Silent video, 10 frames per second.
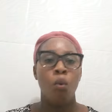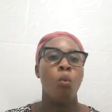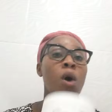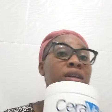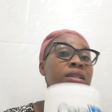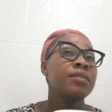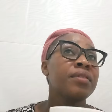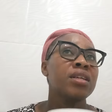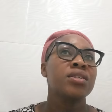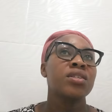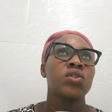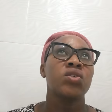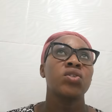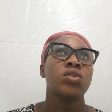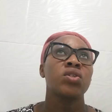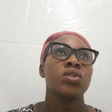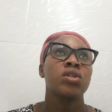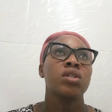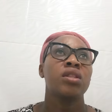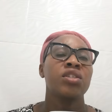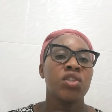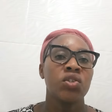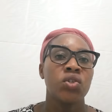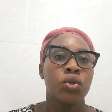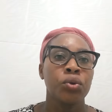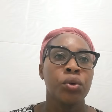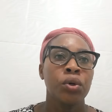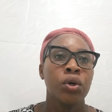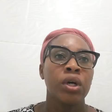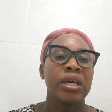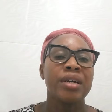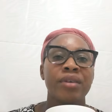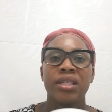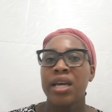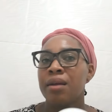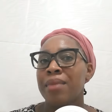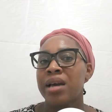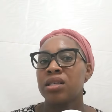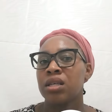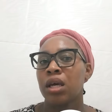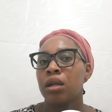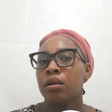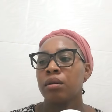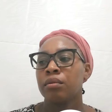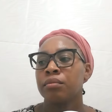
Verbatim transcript: what if this is to irritate my skin?